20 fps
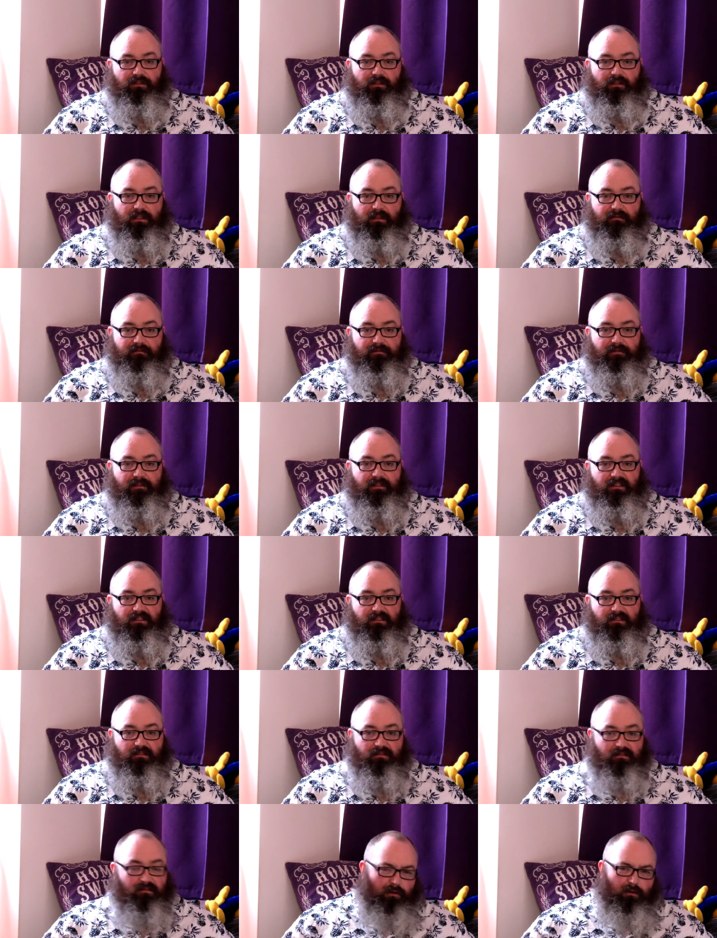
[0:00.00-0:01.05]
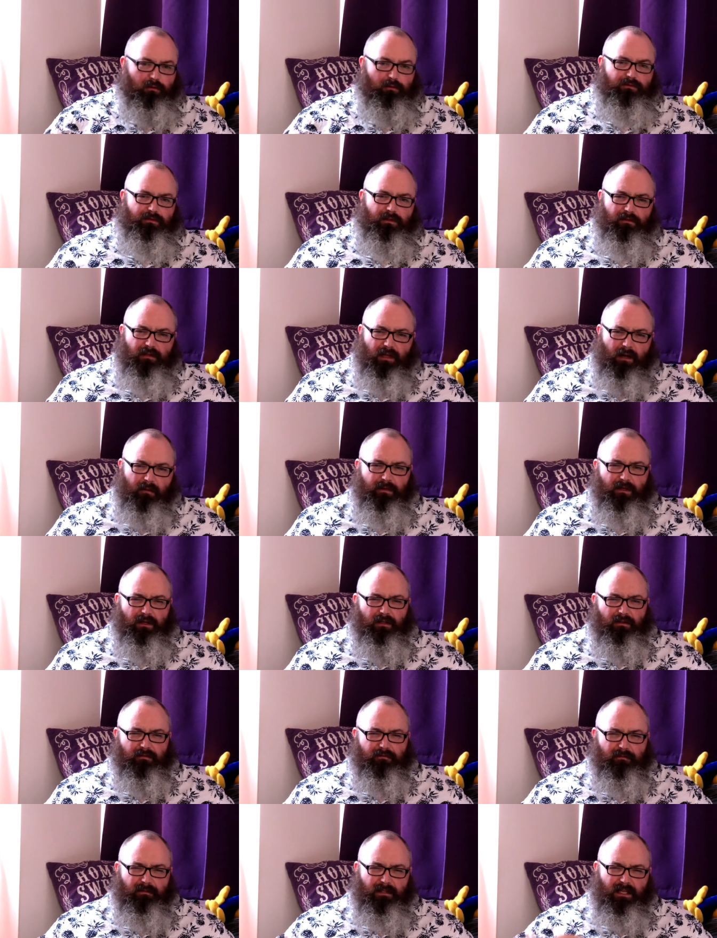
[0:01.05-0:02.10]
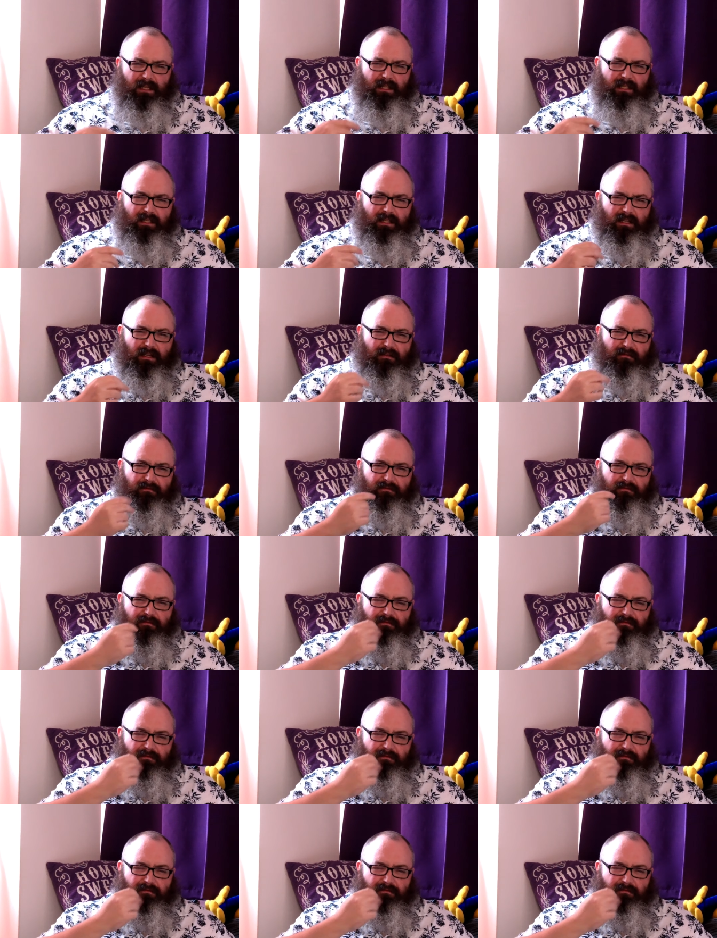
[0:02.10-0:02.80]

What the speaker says: and everything. Also that bird from Killing Eve,